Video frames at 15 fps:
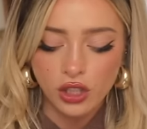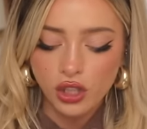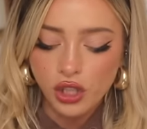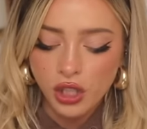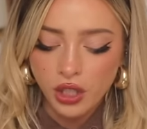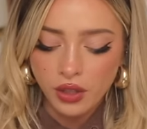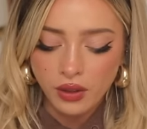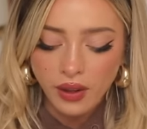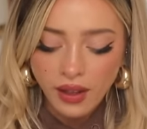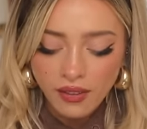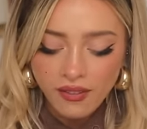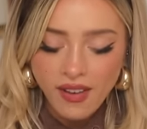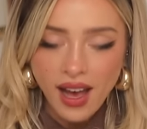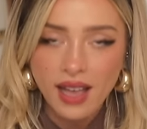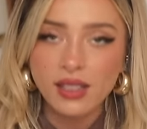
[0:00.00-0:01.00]

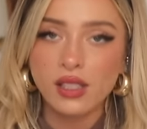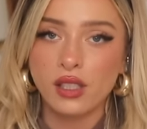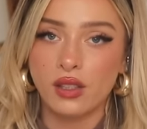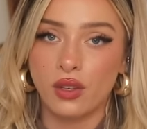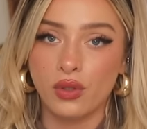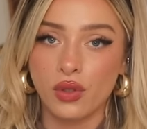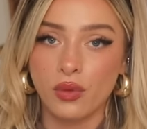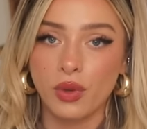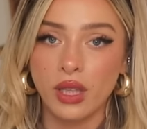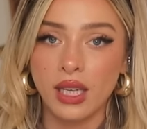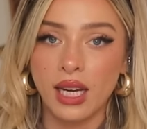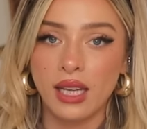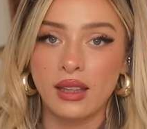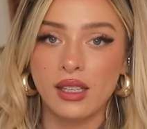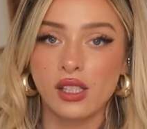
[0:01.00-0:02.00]
shearling vest. Those are really
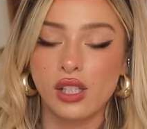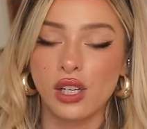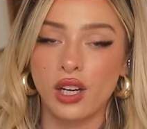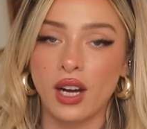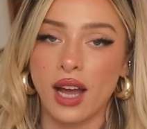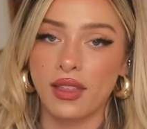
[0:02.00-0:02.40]
in this year.